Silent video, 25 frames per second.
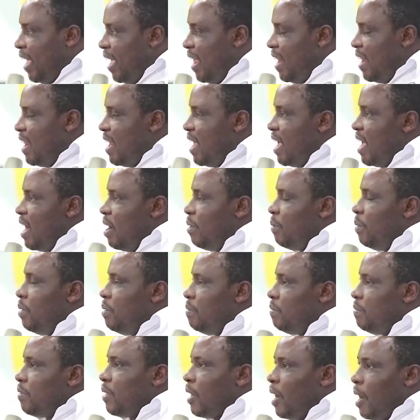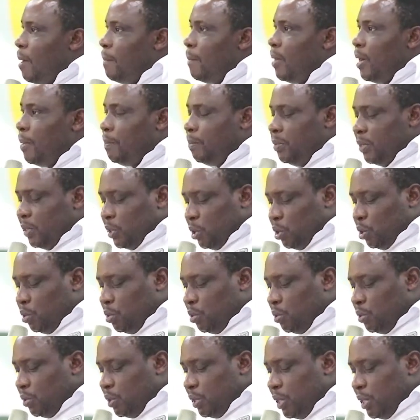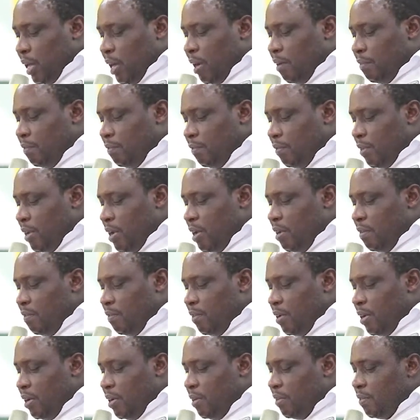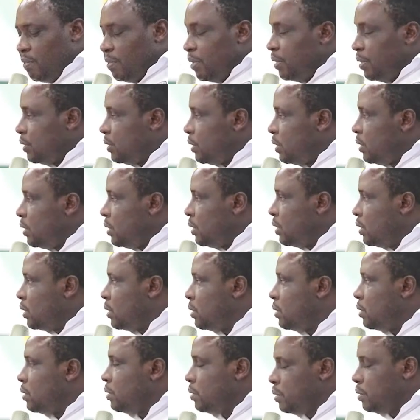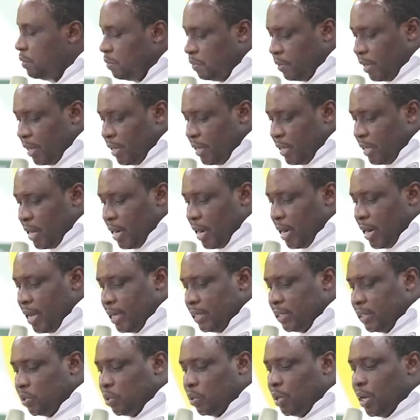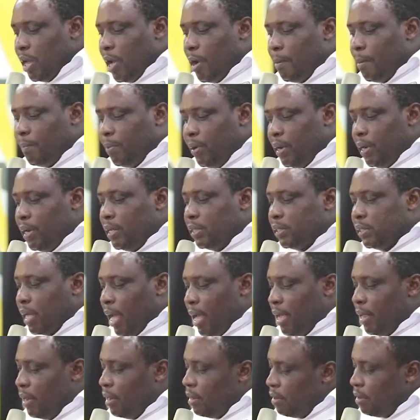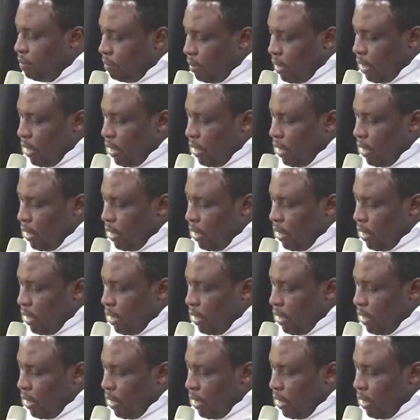in there, we've come up with tools that are very, very interesting to do value chain analysis. So they are pre-designed.